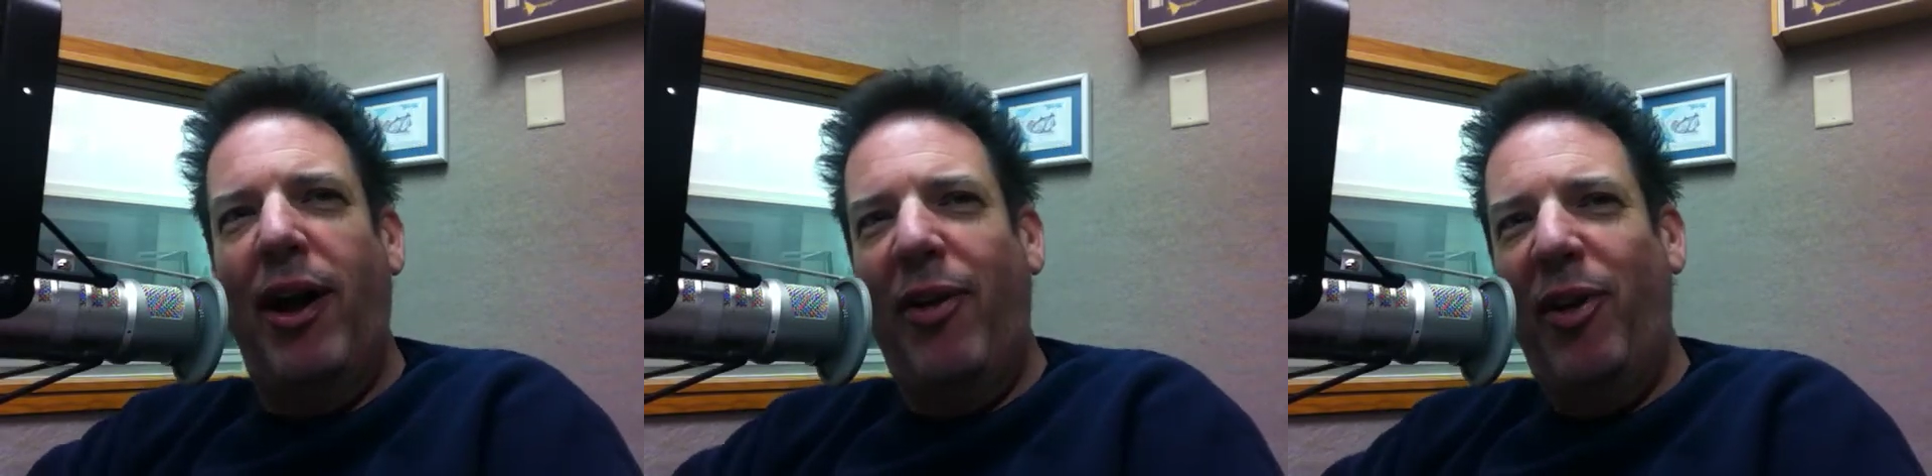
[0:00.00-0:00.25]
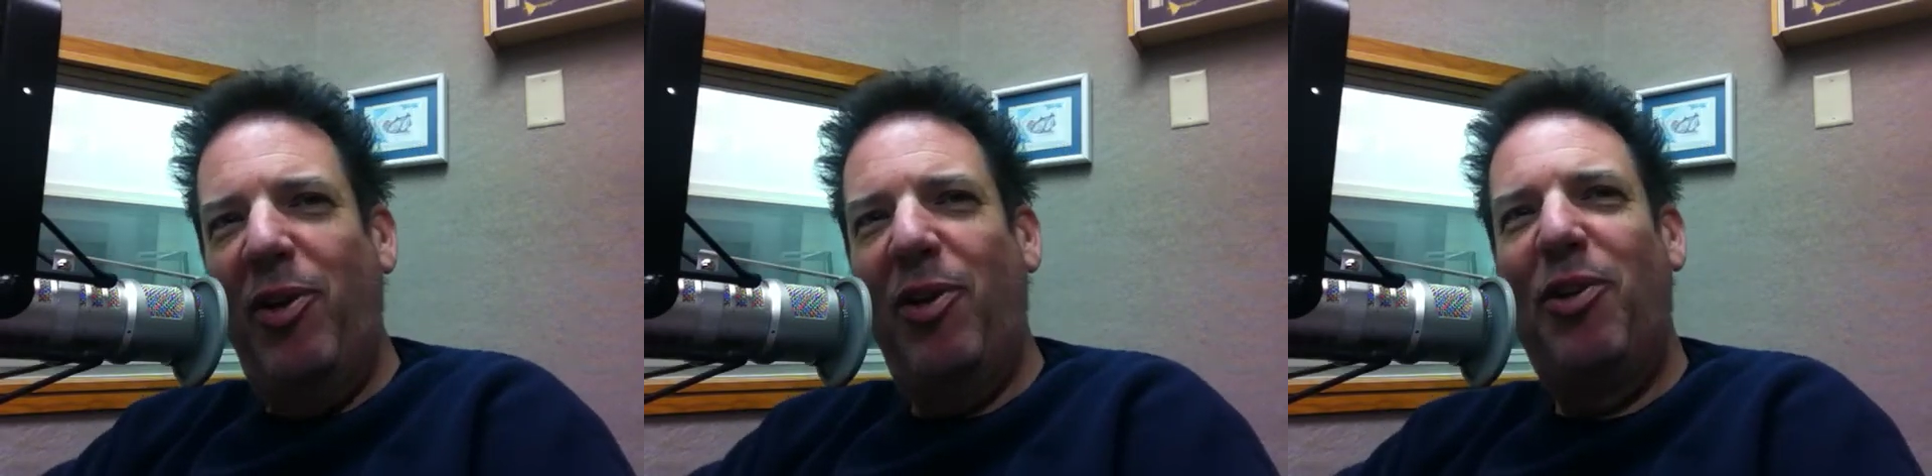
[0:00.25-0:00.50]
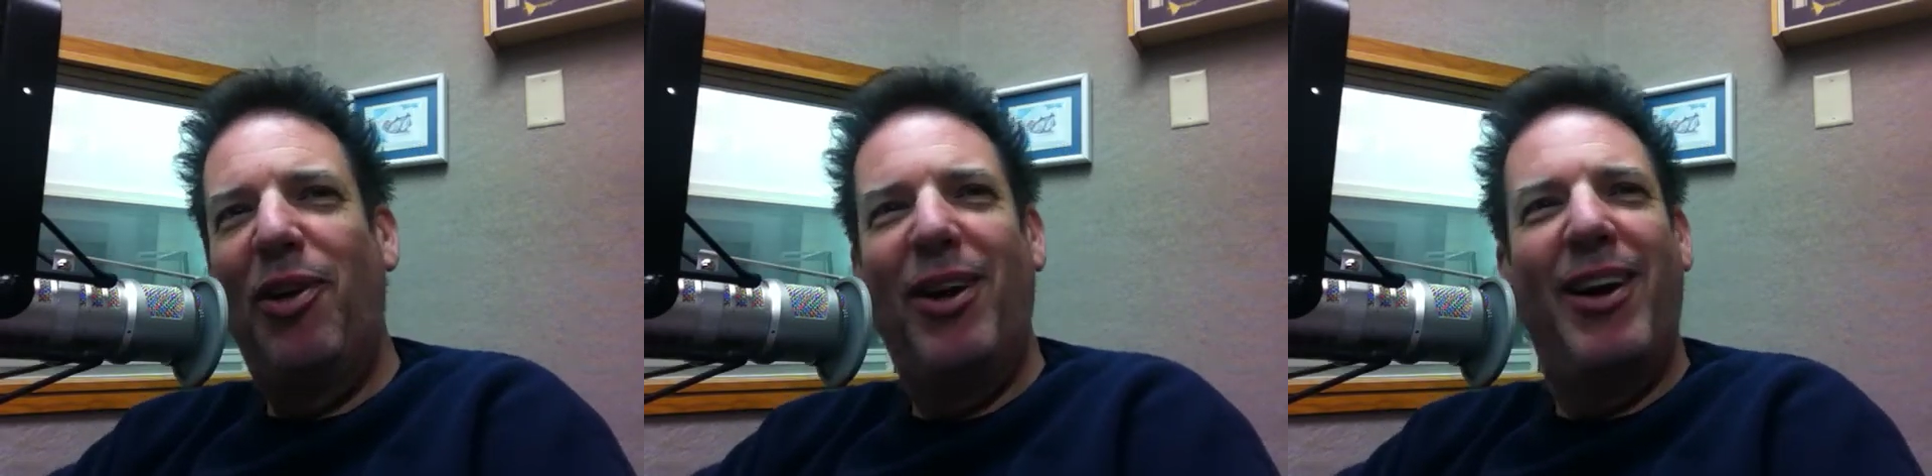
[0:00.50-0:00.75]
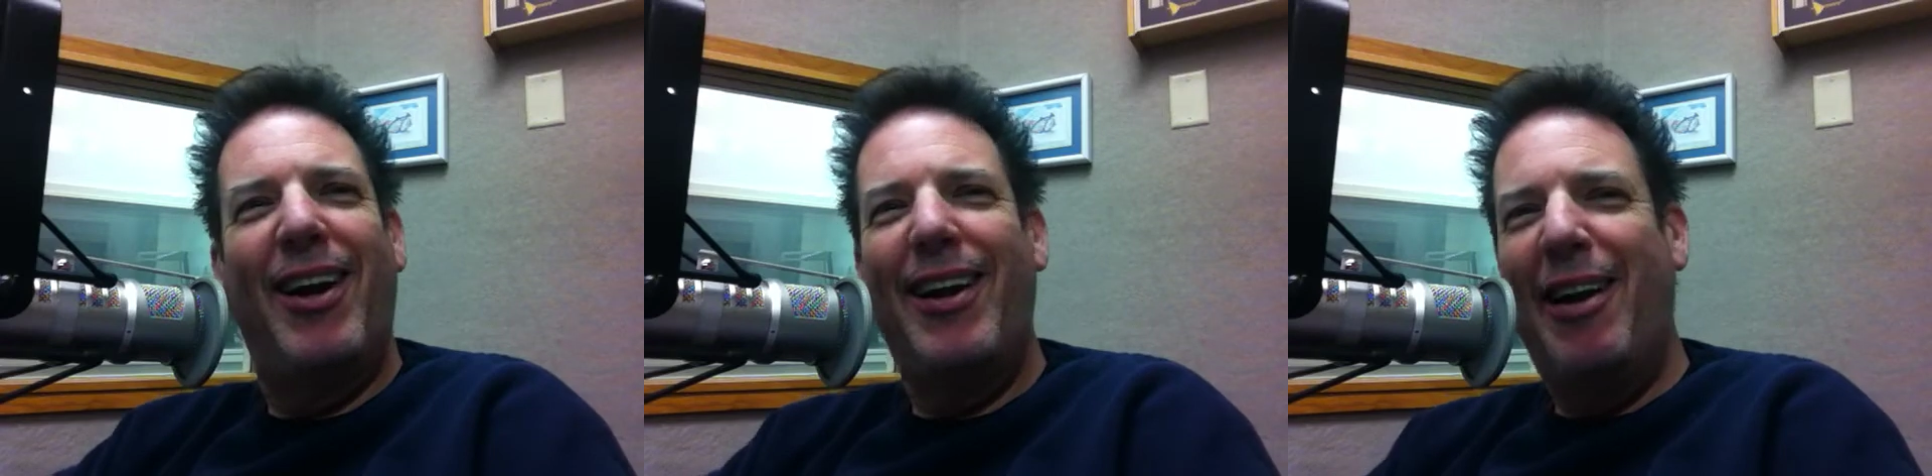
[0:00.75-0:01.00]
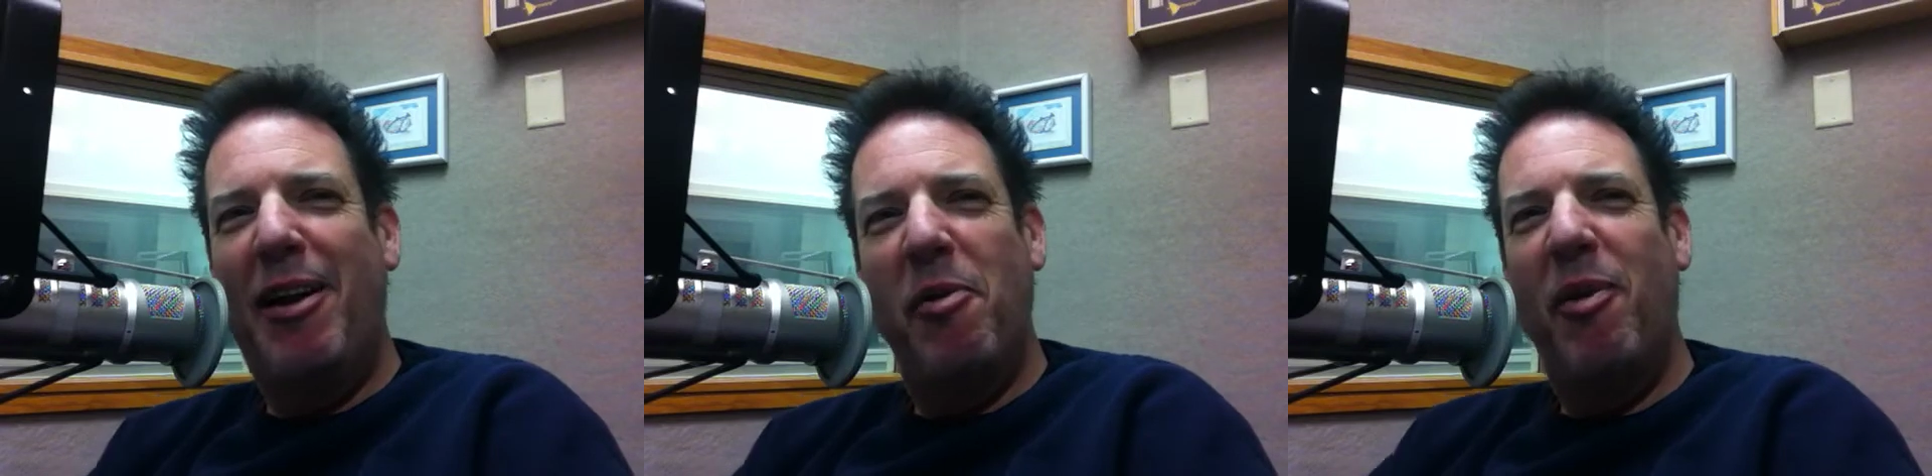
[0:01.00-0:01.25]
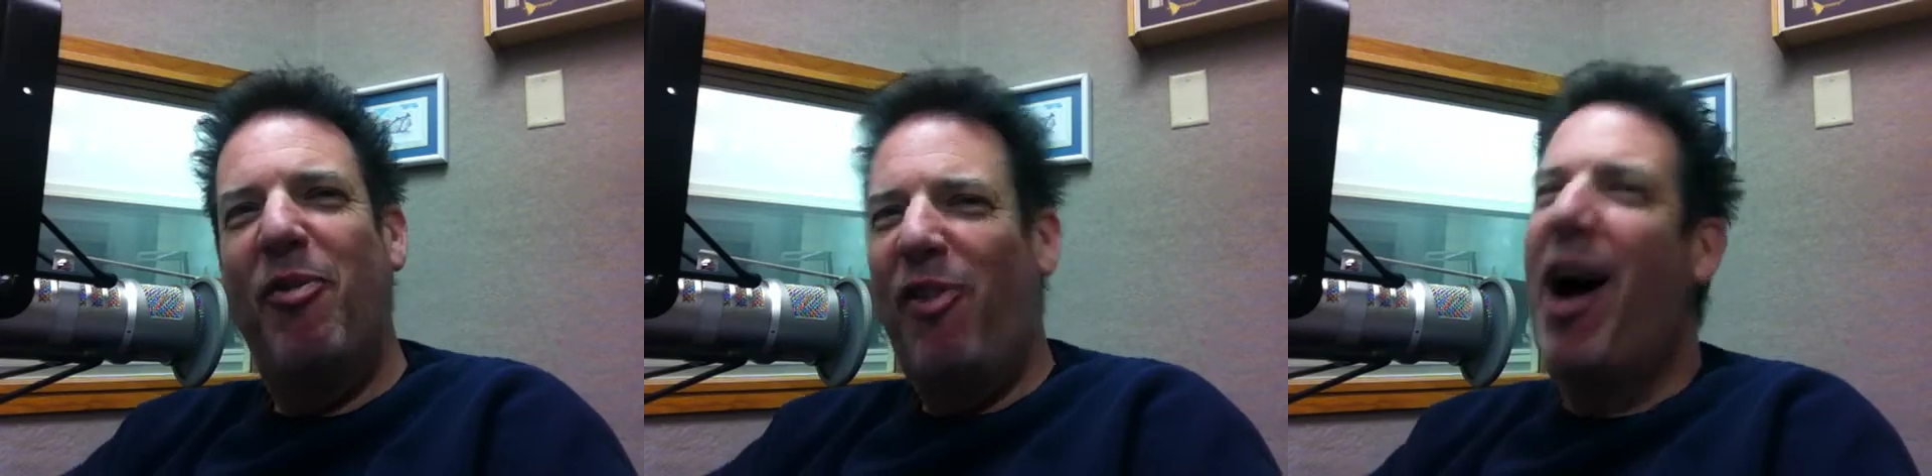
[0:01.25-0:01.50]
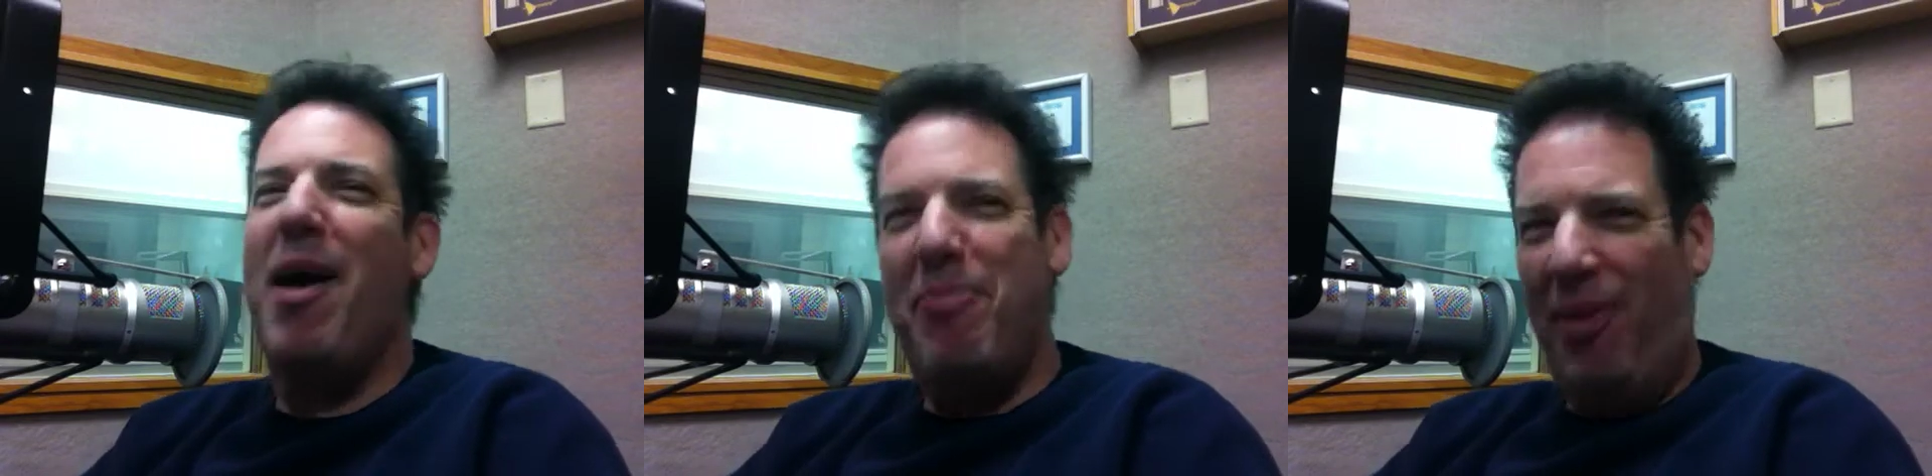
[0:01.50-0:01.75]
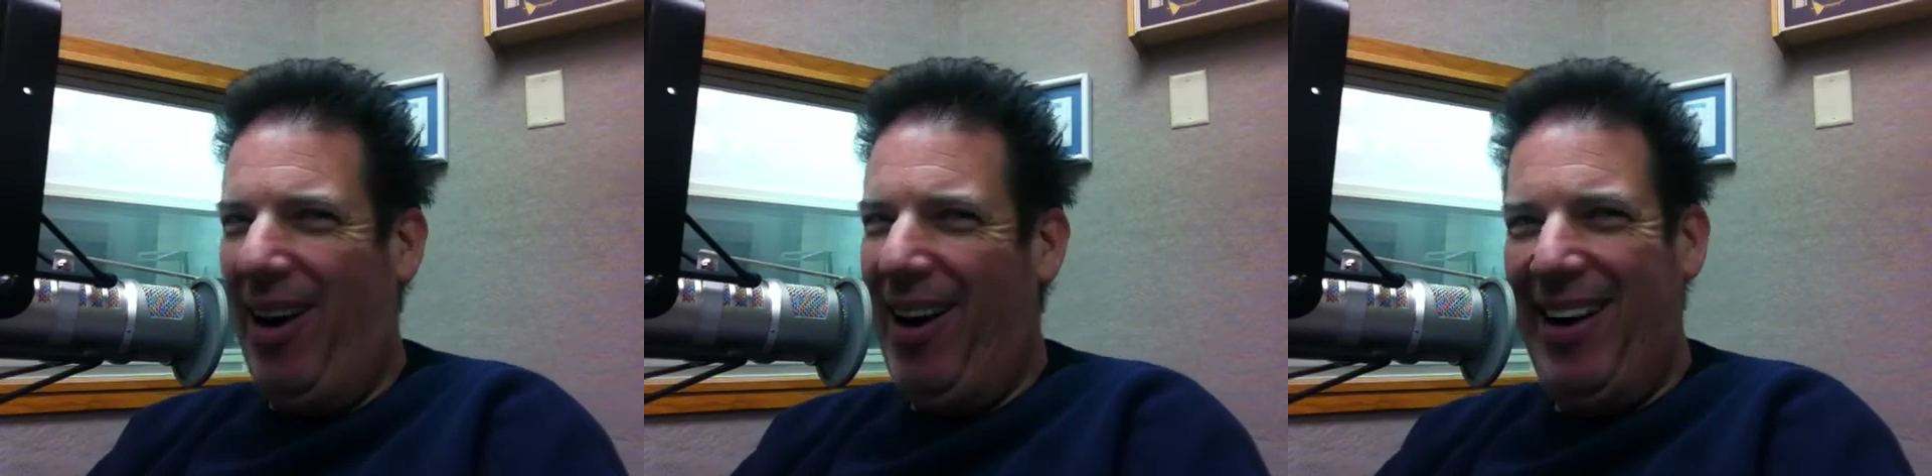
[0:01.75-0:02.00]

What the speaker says: And then you turn it on, and it would vibrate.